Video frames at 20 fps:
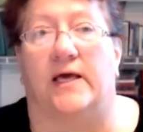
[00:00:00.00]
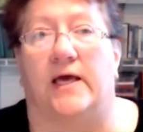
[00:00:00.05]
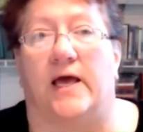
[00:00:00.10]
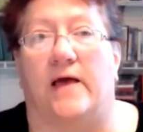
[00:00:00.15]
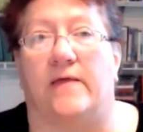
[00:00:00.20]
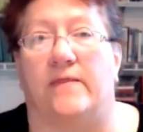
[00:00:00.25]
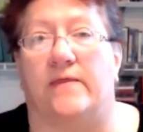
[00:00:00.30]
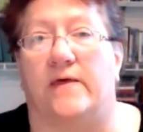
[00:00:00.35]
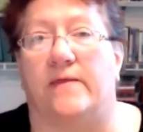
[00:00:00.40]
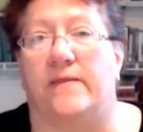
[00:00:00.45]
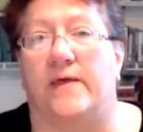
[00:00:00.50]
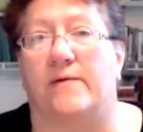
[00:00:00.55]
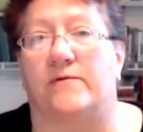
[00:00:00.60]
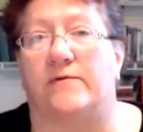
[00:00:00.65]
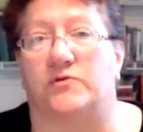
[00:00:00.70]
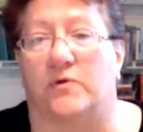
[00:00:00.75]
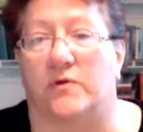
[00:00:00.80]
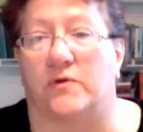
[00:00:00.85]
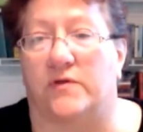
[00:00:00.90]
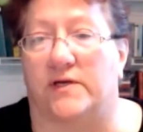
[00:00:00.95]
And then that
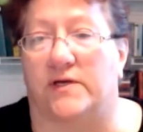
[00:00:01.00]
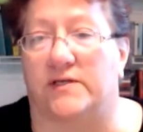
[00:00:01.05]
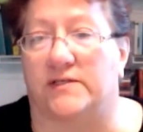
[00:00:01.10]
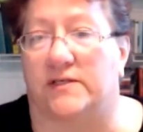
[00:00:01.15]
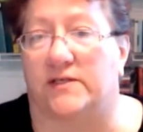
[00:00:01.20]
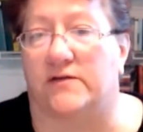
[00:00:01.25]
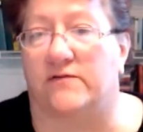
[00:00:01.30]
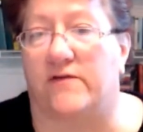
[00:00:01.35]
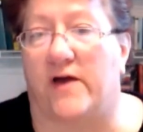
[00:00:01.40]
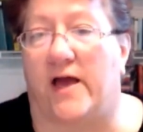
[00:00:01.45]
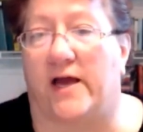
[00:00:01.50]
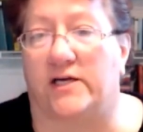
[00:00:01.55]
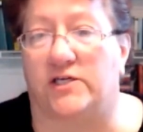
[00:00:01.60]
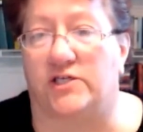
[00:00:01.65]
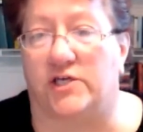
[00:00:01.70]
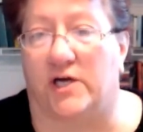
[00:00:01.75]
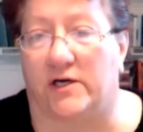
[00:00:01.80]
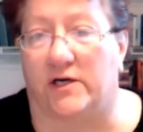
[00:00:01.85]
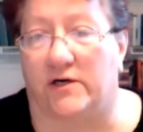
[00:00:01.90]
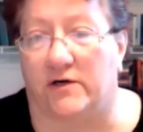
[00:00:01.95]
was one of the things that the fact
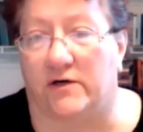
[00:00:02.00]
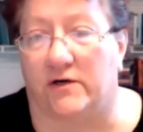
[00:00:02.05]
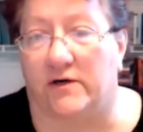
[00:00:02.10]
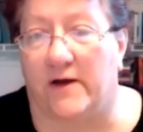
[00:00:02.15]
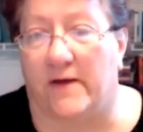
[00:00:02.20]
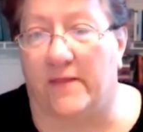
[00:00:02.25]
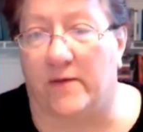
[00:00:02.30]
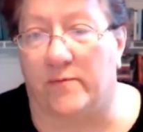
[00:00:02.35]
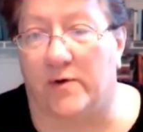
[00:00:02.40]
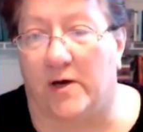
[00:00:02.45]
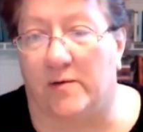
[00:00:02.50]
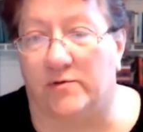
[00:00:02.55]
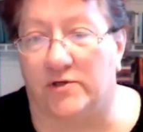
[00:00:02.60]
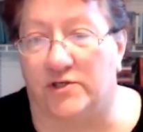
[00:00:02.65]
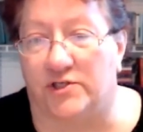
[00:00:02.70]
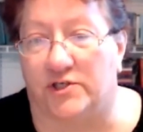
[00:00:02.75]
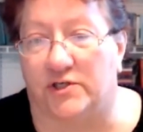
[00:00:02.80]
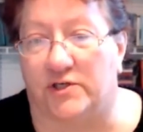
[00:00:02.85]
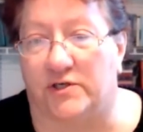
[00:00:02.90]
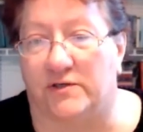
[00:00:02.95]
checker, the
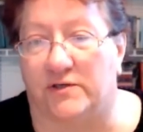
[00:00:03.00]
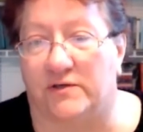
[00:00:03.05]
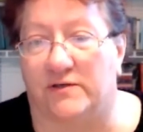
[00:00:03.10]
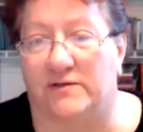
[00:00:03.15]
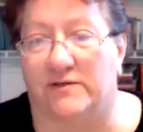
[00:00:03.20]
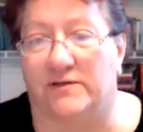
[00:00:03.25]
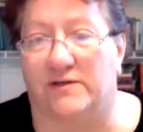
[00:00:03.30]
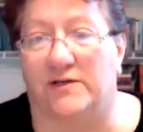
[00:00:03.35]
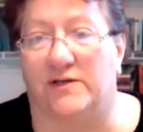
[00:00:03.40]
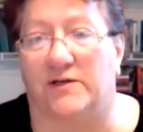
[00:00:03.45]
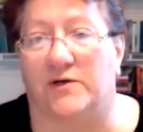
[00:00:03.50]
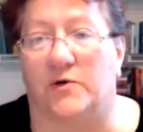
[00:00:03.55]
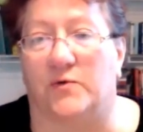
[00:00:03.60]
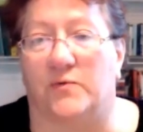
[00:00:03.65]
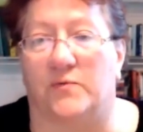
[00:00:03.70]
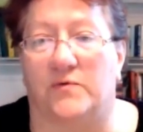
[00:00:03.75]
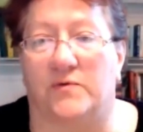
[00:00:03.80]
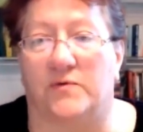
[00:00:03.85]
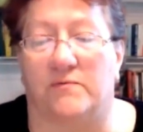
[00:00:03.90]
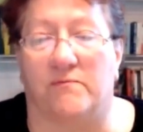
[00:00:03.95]
publisher,
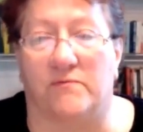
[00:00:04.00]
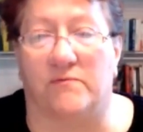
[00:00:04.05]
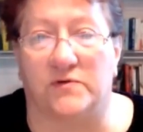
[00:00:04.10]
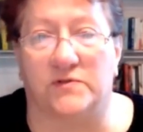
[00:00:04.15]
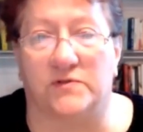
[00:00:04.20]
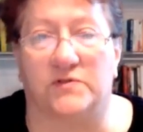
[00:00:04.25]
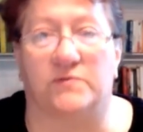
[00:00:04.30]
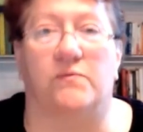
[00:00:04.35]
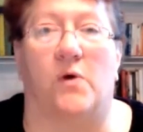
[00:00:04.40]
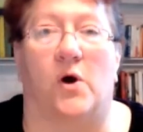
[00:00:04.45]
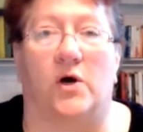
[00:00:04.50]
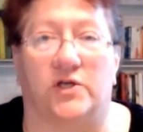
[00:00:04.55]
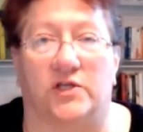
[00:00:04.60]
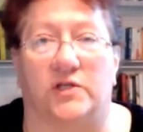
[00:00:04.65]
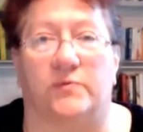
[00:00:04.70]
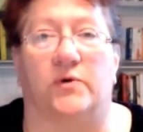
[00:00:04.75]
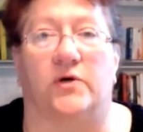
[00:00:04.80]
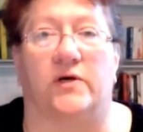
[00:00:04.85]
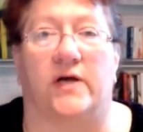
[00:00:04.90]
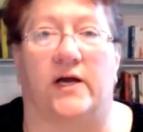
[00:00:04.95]
marked in
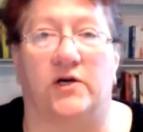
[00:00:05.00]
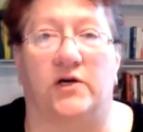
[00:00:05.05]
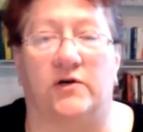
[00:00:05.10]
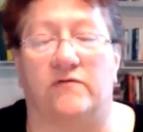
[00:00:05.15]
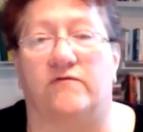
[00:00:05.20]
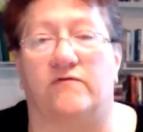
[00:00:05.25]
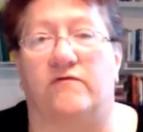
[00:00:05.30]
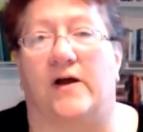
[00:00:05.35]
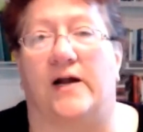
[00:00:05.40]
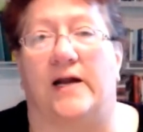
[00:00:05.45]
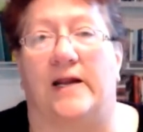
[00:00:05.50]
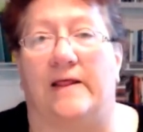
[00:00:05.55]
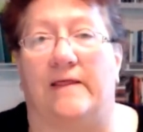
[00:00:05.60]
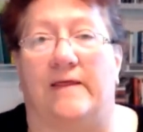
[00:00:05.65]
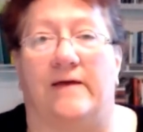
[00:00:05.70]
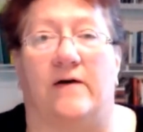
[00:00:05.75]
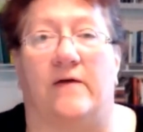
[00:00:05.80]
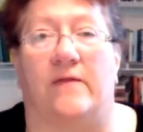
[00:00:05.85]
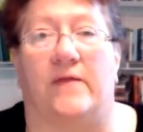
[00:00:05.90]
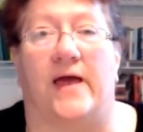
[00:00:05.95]
the book. I couldn't find
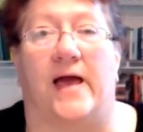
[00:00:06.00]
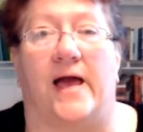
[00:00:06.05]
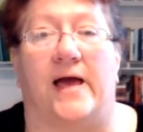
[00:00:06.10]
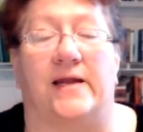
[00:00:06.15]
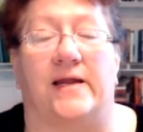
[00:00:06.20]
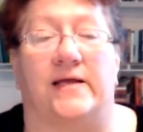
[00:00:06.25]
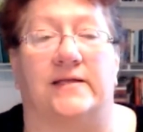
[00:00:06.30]
anything on that.